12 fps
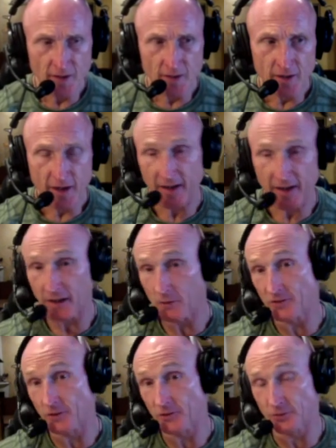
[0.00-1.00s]
And I
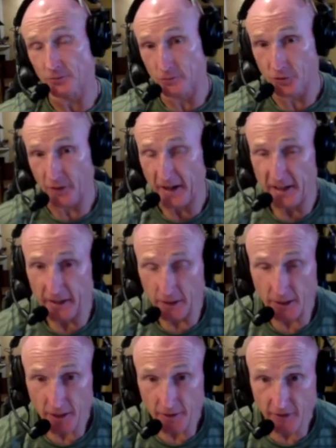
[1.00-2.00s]
was also training a
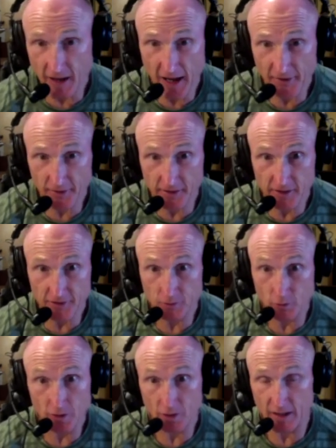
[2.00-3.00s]
lot of athletes,
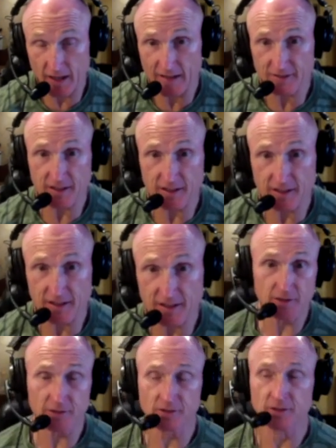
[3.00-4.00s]
world-class
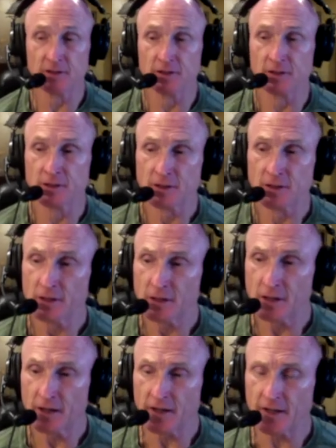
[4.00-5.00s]
athletes.
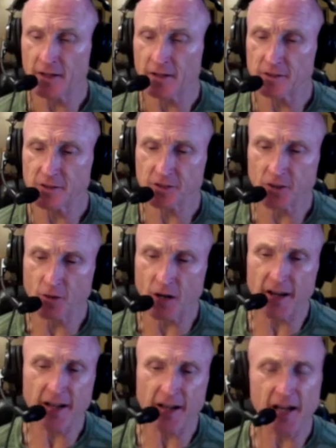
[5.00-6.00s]
And so
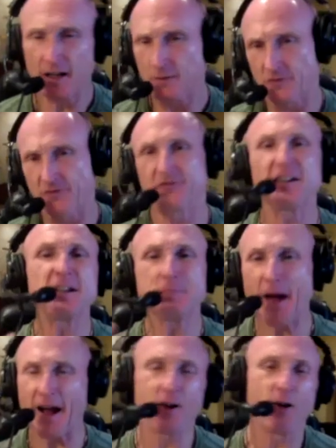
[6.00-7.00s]
I had
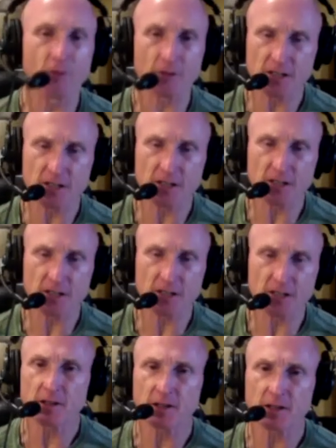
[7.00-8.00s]
feedback all the time.
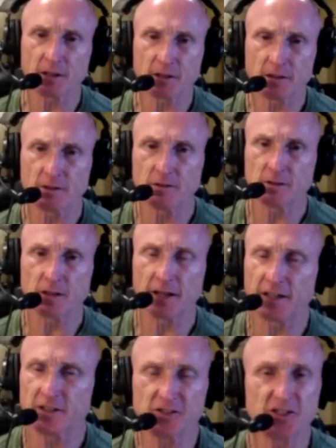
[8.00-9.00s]
I
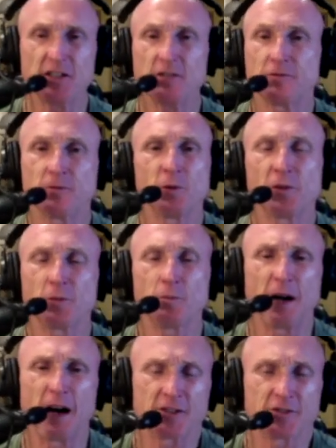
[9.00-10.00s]
could see with the
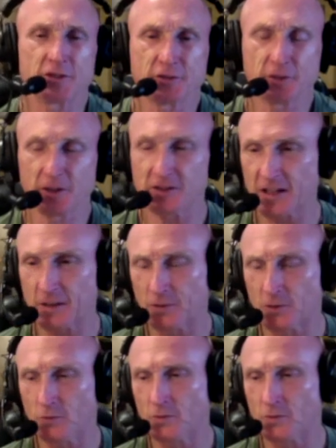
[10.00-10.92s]
boxers, for example,